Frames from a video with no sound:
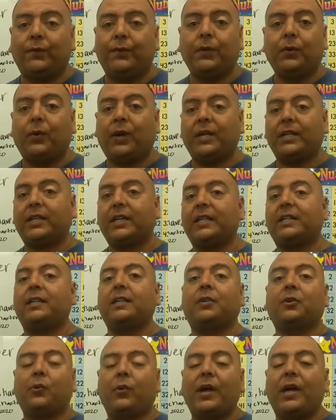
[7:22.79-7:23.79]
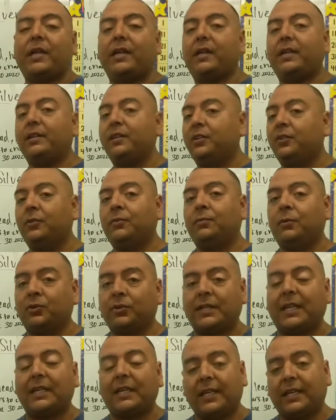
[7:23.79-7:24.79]
If you want to get the credit, you'll
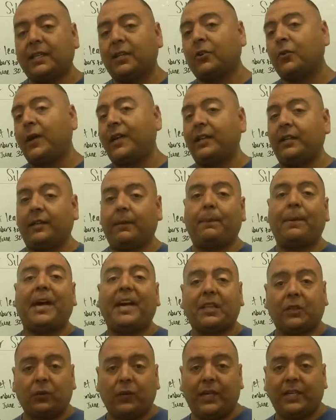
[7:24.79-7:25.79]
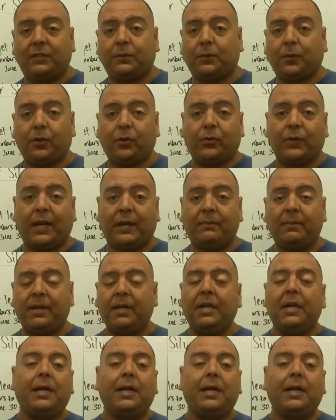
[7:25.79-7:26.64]
most likely get the credit in the Pathways program.